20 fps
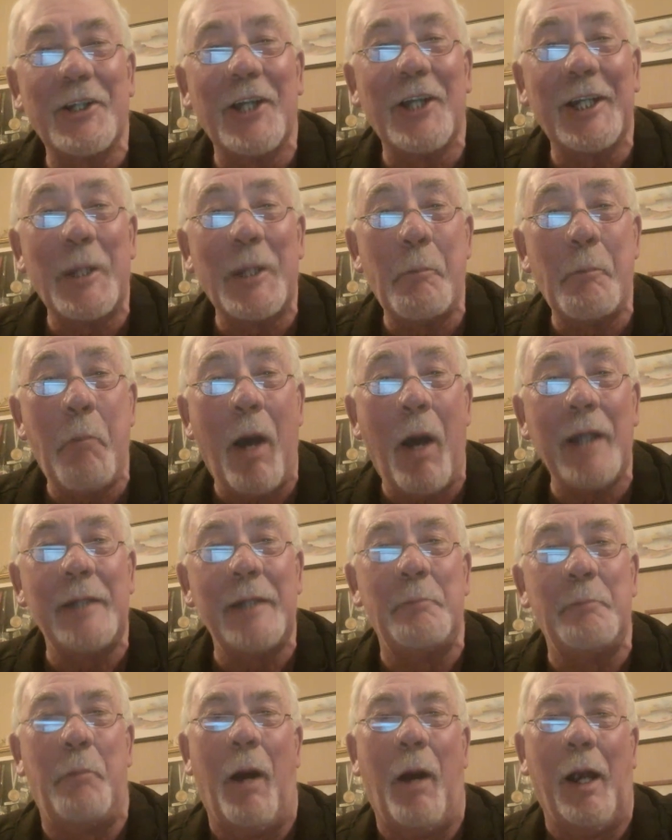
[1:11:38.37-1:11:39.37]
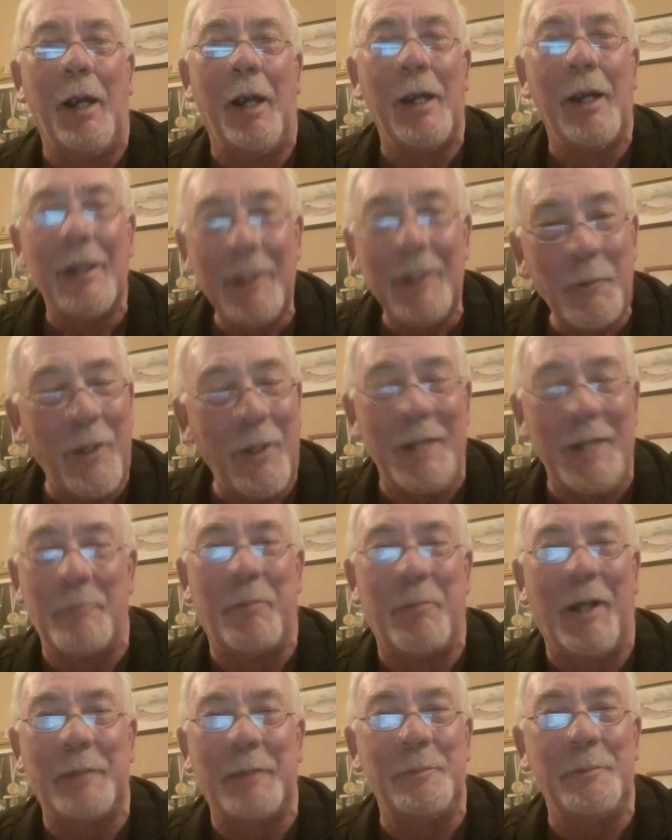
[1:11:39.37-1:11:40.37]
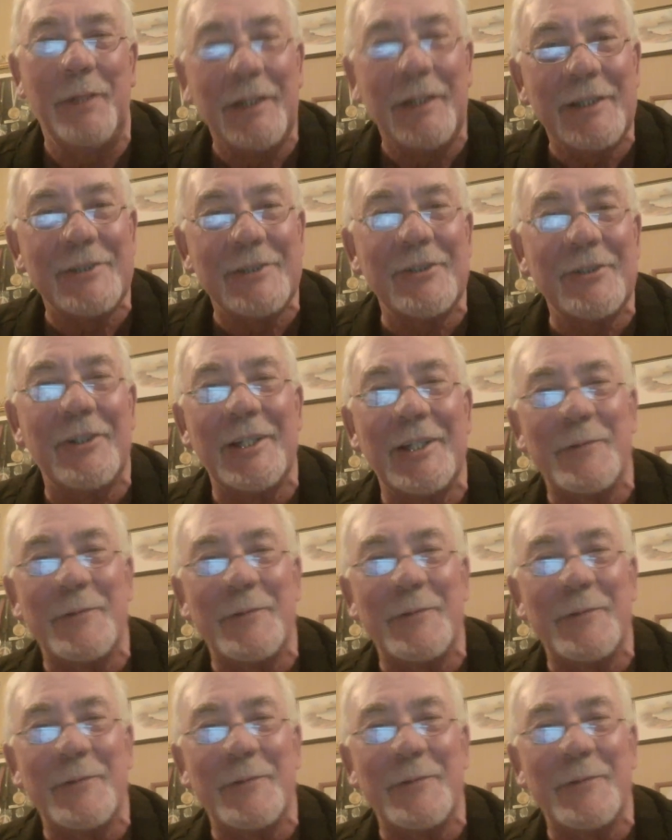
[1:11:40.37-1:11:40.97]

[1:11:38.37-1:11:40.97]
like a pike bung. It wasn't a pike bung at all.